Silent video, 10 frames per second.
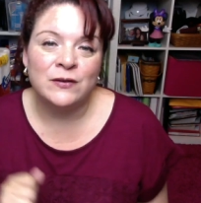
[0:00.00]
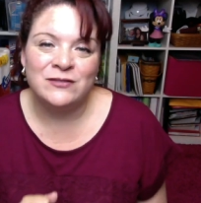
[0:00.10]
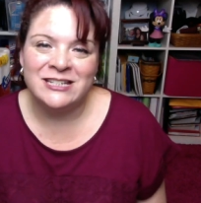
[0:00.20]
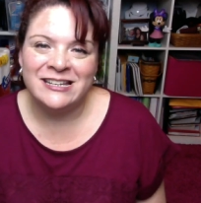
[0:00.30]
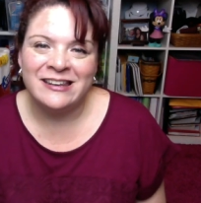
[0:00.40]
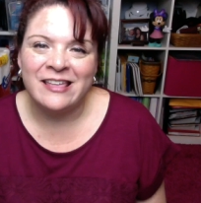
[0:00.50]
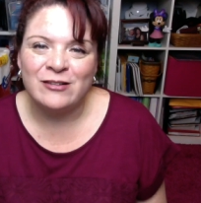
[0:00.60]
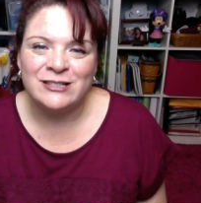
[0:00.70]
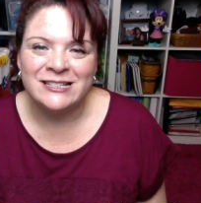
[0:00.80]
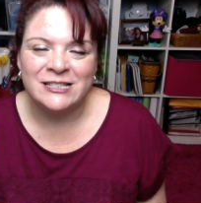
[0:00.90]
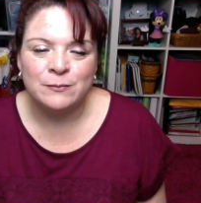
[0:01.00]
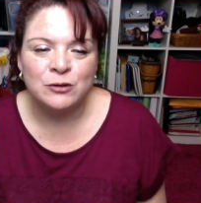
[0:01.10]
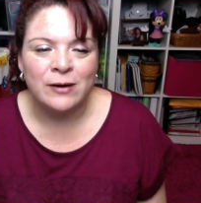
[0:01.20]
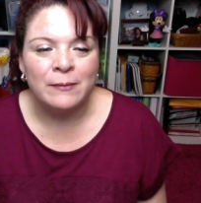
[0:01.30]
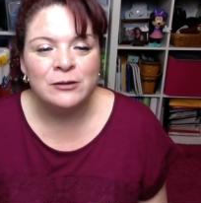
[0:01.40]
fifteen thousand
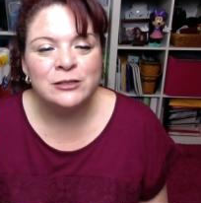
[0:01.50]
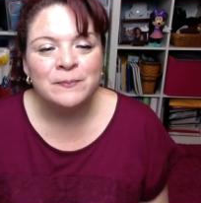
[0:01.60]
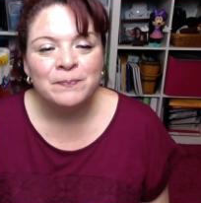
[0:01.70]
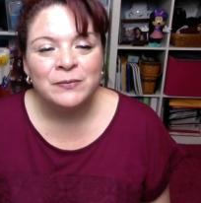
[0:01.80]
subscribers.